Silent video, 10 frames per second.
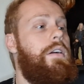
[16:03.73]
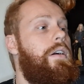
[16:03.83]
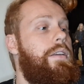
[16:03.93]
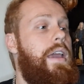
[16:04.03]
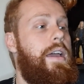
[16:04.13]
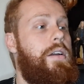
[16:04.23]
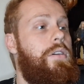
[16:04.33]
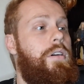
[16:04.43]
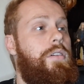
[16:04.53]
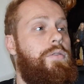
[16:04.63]
Yeah,
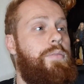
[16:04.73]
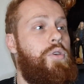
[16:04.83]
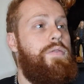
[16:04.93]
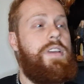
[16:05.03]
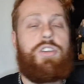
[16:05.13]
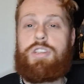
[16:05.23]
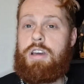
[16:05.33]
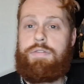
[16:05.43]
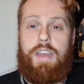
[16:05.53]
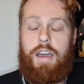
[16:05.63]
the movie
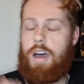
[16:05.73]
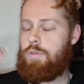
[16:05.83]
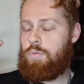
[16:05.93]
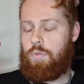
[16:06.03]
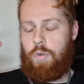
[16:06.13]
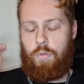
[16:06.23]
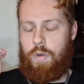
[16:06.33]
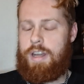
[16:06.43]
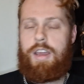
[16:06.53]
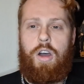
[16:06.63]
itself, yeah, I
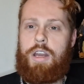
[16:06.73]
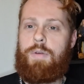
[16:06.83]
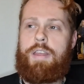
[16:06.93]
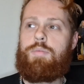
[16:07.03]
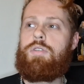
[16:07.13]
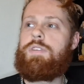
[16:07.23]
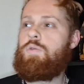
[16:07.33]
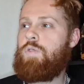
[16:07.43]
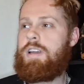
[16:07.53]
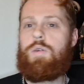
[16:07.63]
really highly rate the movie.
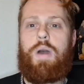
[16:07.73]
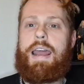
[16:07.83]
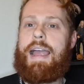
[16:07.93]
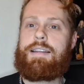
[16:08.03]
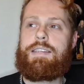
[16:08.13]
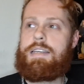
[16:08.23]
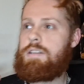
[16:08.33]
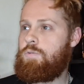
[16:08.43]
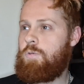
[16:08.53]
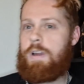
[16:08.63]
Really well acted,
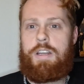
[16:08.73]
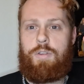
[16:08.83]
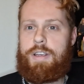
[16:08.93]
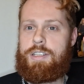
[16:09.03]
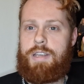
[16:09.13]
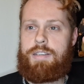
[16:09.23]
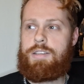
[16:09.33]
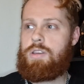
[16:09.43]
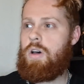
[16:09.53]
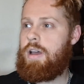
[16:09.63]
really great set
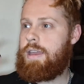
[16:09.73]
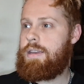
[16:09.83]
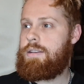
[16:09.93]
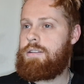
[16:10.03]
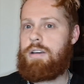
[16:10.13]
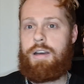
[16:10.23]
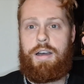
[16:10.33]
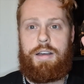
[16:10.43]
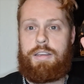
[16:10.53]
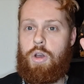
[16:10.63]
design,
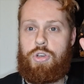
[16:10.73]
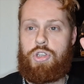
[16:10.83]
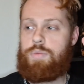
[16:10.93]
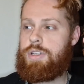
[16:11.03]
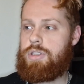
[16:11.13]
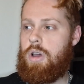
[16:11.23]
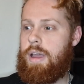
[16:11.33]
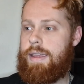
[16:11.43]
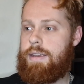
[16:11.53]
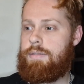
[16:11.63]
costume
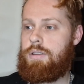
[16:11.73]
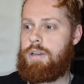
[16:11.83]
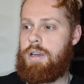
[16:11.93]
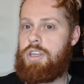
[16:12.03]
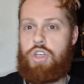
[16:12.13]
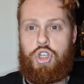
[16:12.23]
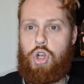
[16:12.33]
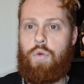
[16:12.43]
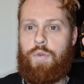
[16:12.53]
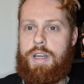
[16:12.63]
design. It's
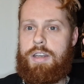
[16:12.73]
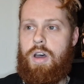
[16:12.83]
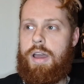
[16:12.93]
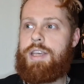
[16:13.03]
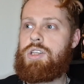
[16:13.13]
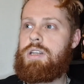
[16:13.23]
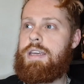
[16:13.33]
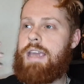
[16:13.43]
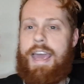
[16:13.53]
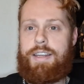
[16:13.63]
shot really
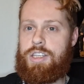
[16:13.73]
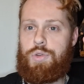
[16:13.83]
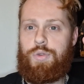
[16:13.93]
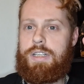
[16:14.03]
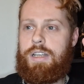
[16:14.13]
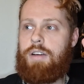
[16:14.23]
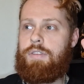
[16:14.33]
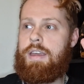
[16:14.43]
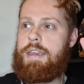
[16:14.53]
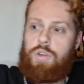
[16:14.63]
nicely, edited really
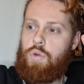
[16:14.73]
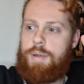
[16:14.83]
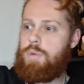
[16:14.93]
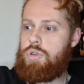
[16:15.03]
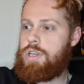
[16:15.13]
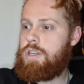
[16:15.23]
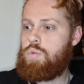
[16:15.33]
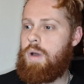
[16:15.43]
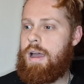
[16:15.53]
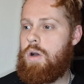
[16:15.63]
lovely, great music as
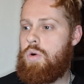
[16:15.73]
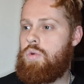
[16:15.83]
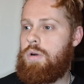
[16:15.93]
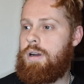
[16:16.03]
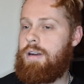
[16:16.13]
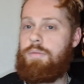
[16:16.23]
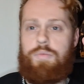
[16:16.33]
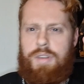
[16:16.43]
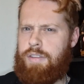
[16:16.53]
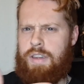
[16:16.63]
well. I
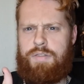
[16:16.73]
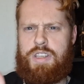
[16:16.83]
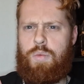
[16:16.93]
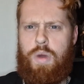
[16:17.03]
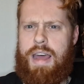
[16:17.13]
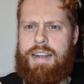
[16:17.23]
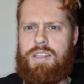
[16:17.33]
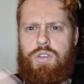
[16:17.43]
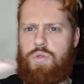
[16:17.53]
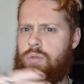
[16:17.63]
think I've said well acted
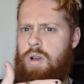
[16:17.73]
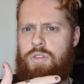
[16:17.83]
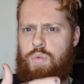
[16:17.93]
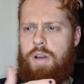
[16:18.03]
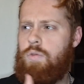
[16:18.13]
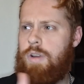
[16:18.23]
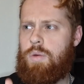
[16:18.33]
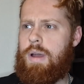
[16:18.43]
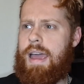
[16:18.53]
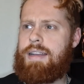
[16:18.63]
as well, really
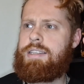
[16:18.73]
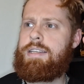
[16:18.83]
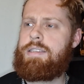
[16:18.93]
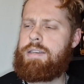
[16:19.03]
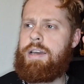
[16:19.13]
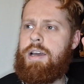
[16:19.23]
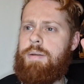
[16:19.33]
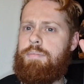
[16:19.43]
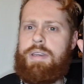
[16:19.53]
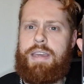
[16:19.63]
well acted.
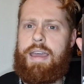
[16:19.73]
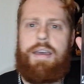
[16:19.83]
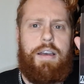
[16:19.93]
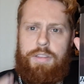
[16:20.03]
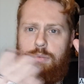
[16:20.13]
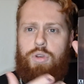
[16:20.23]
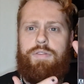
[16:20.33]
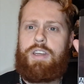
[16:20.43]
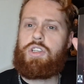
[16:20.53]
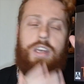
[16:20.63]
But yeah, the
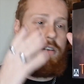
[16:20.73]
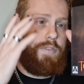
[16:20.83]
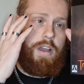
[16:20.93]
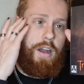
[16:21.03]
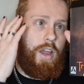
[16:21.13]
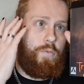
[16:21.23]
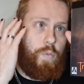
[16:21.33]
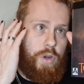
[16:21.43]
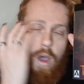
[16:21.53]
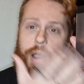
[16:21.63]
movie itself, I
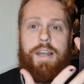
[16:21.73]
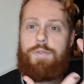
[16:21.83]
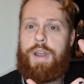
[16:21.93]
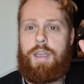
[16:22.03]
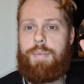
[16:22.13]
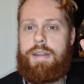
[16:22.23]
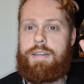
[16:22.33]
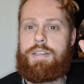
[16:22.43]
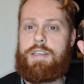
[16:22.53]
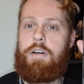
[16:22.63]
would highly recommend
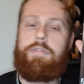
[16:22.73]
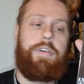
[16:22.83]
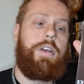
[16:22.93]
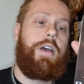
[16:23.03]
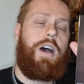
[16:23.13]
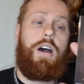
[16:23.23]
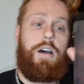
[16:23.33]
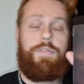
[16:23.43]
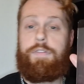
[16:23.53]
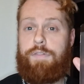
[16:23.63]
itself.
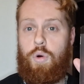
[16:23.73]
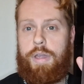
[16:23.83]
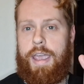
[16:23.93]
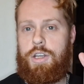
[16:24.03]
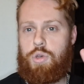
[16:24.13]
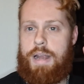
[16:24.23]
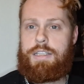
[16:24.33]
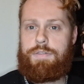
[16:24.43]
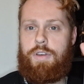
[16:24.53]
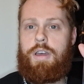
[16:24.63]
The 4K
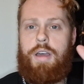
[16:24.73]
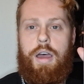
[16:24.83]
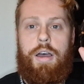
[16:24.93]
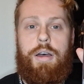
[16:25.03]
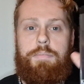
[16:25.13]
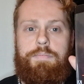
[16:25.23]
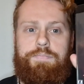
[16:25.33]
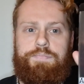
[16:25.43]
transfer,